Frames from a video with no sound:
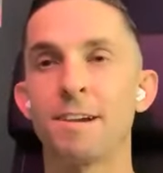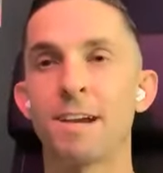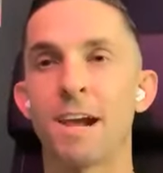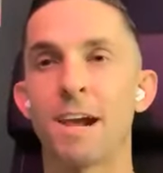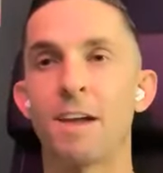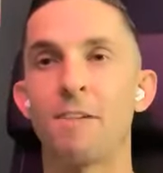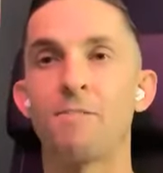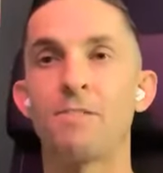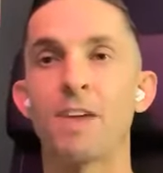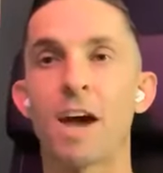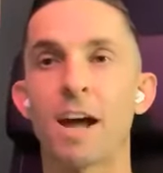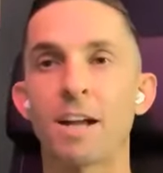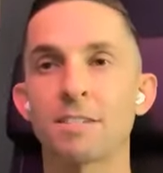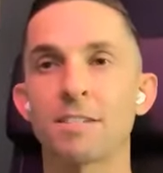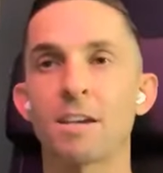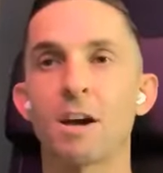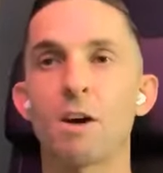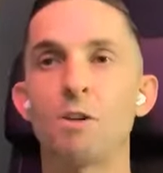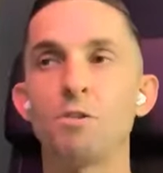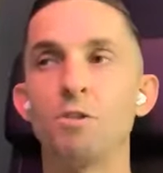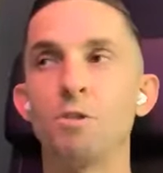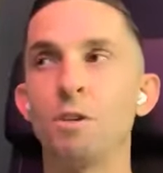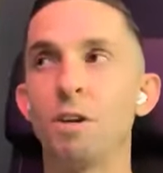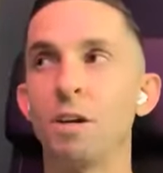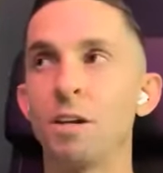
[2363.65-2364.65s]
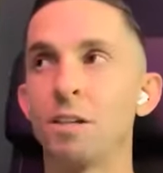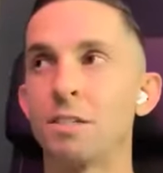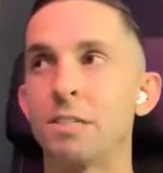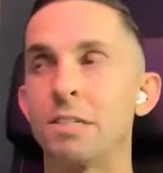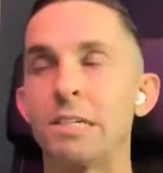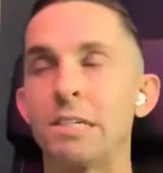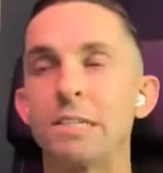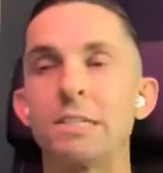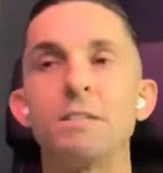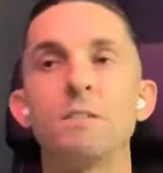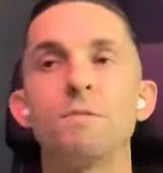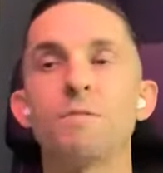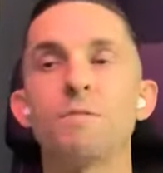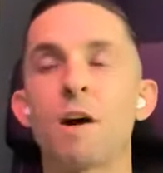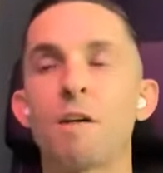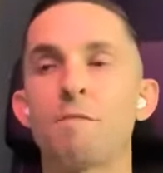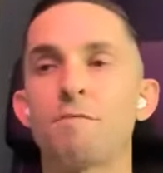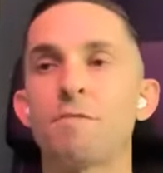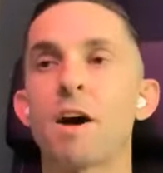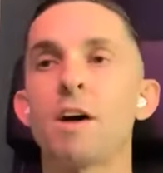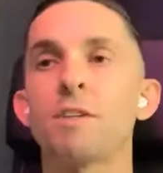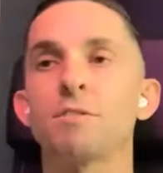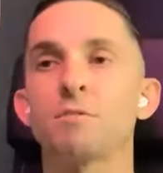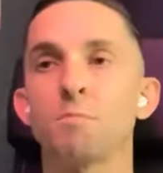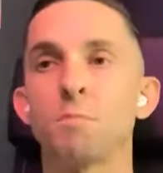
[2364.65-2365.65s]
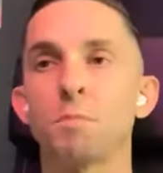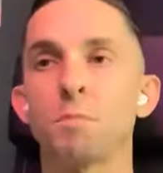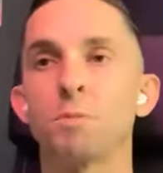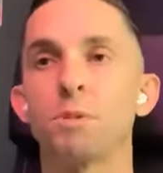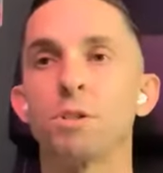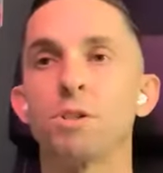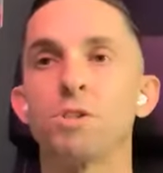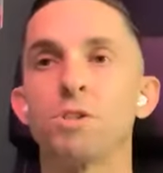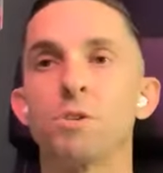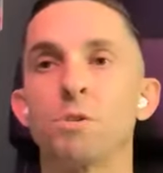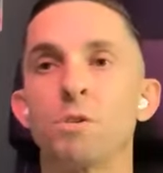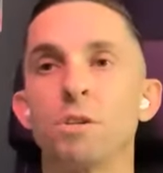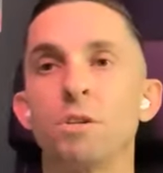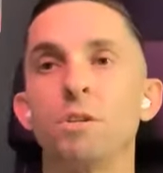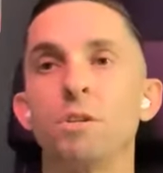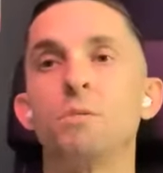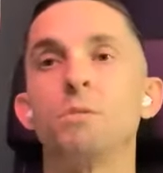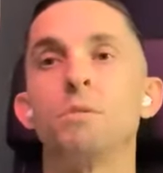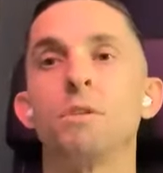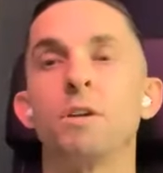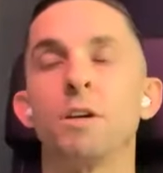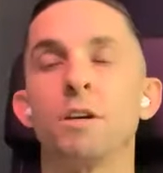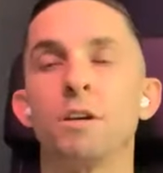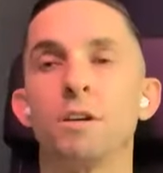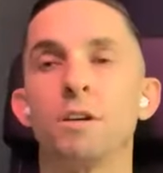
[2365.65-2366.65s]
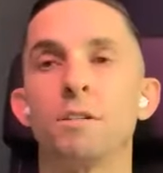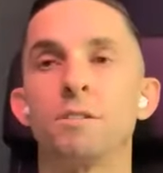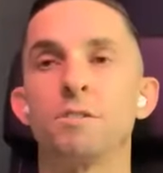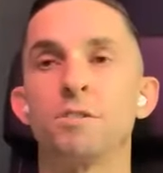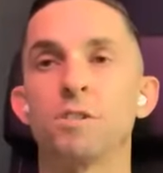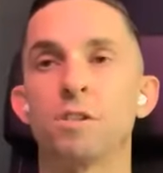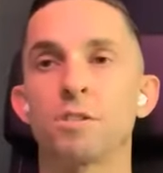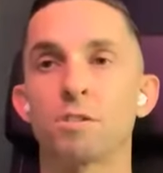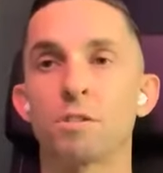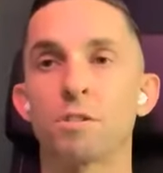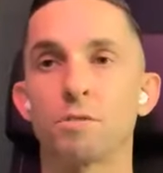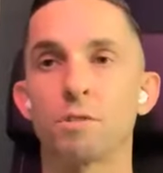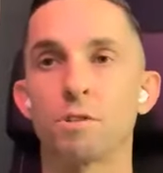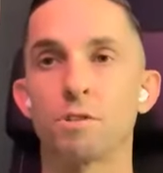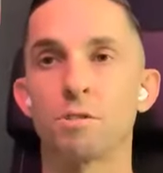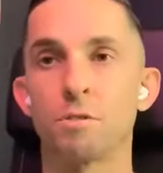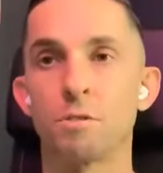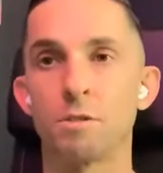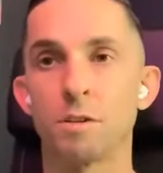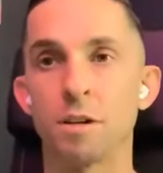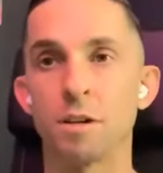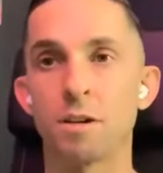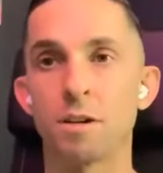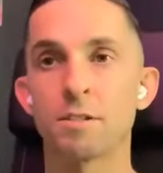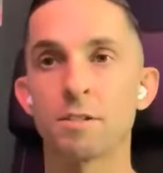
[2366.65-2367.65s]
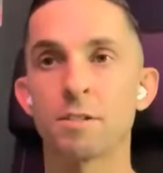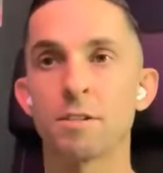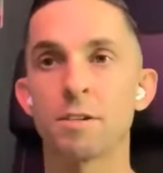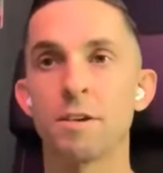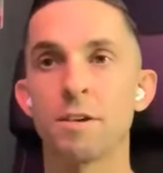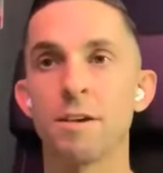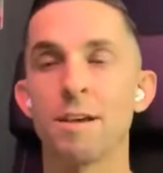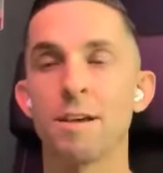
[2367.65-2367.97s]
And that's how you get 65,000 people to join you in just over 2 years.